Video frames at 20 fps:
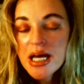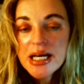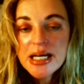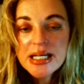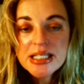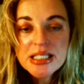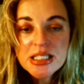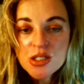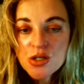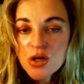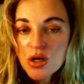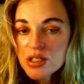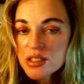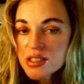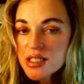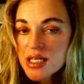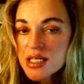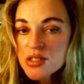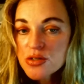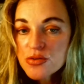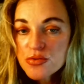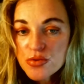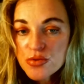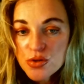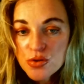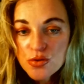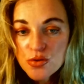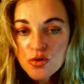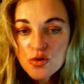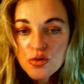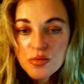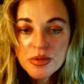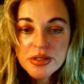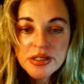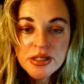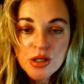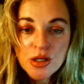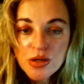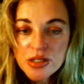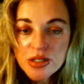it's not, doesn't,
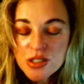you know,